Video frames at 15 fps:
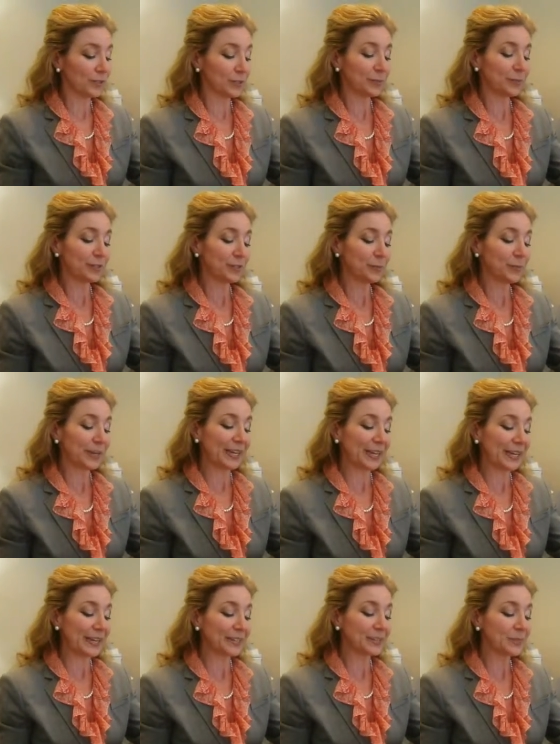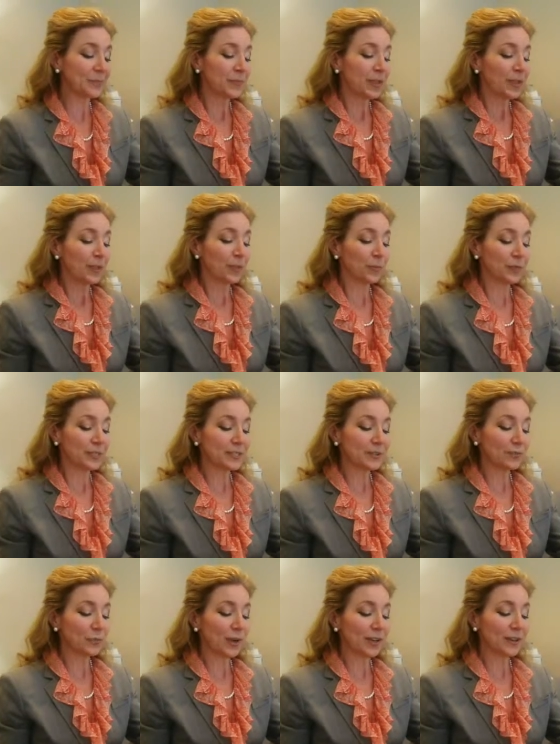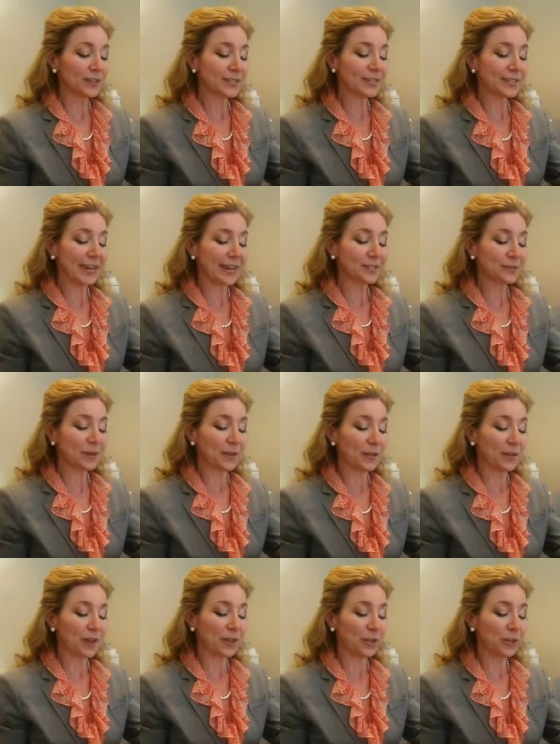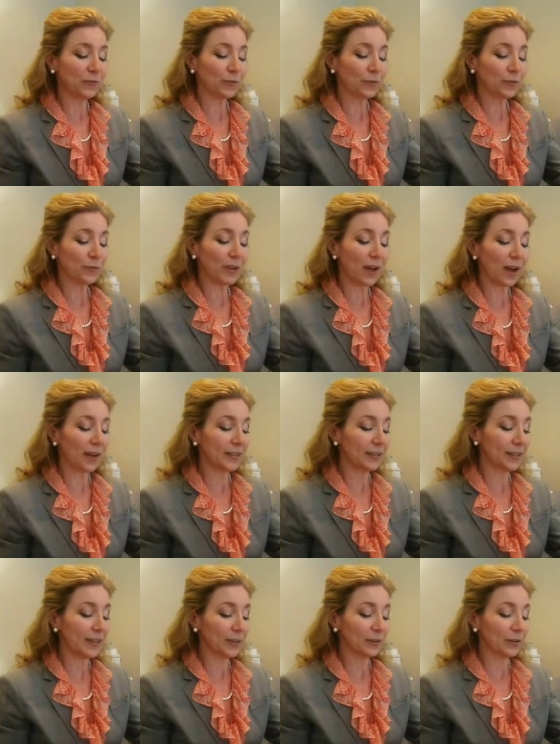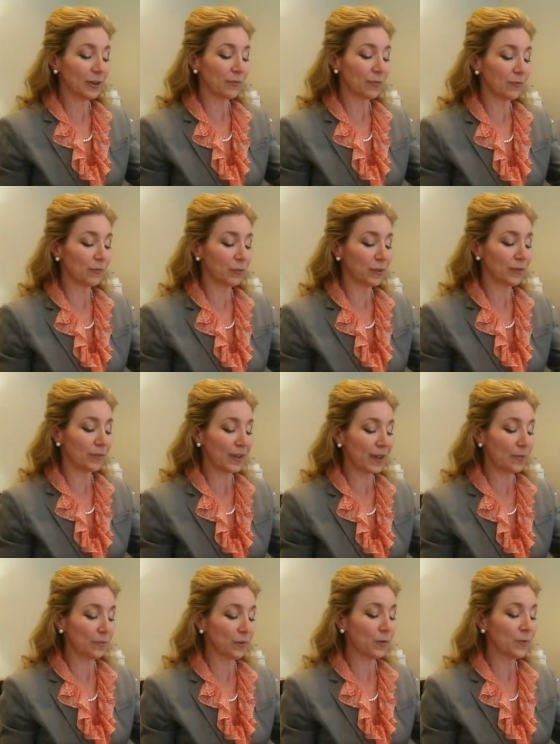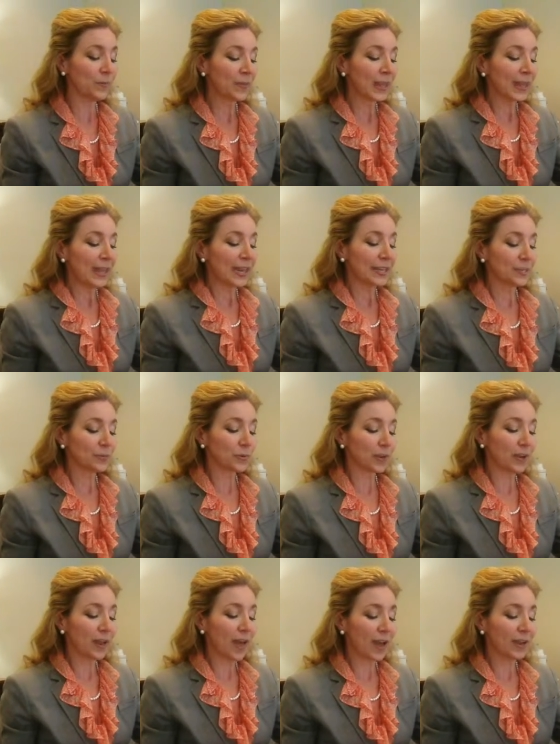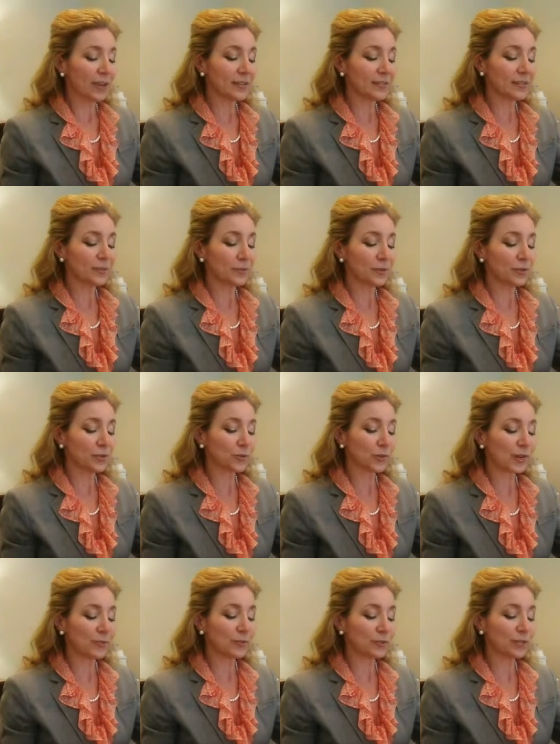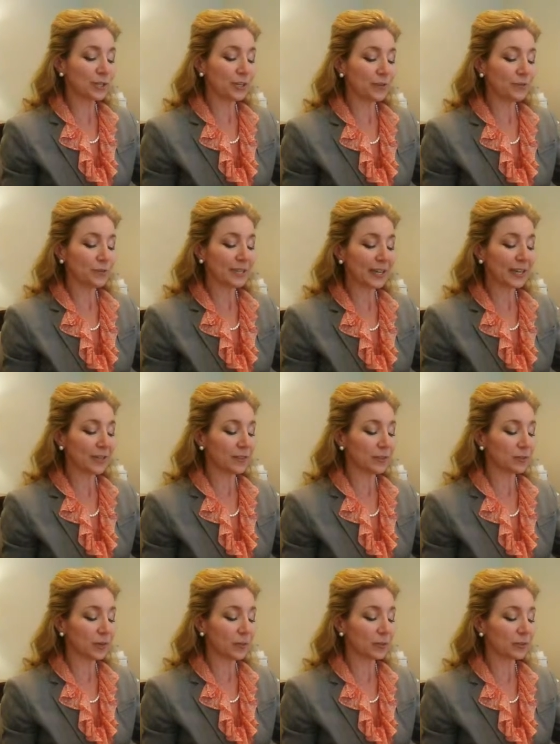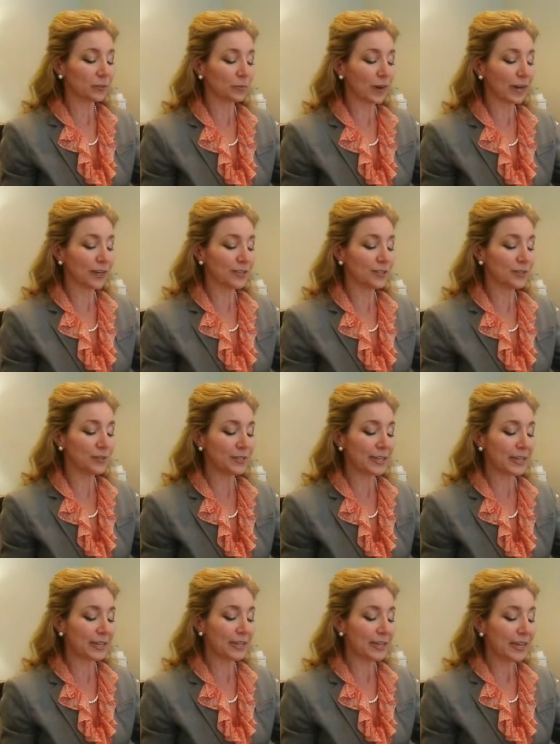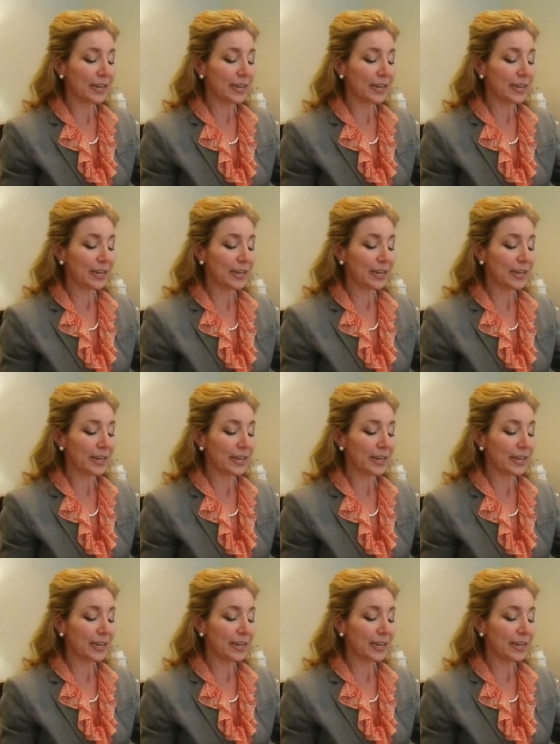Dear Mr. Pegues, the Prince of Wales has asked me to thank you for your kind letter of the 4th of April his Royal Highness is most grateful to you for taking the trouble to write as you did.